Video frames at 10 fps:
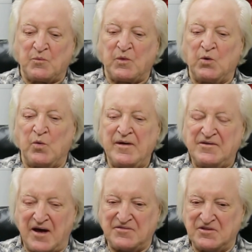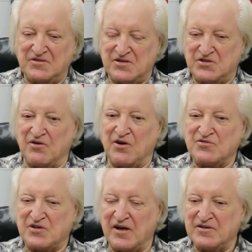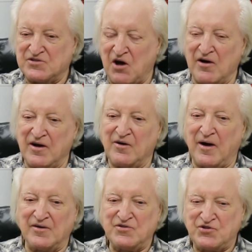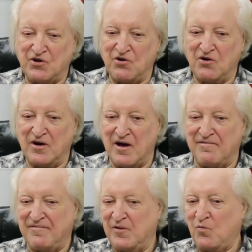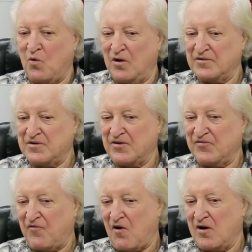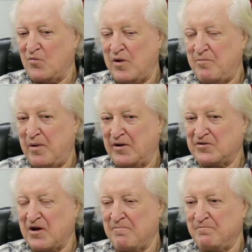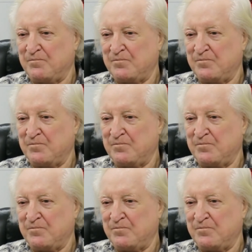we tested this on Ocelli's dyno, and sure enough, it worked just fine. We picked up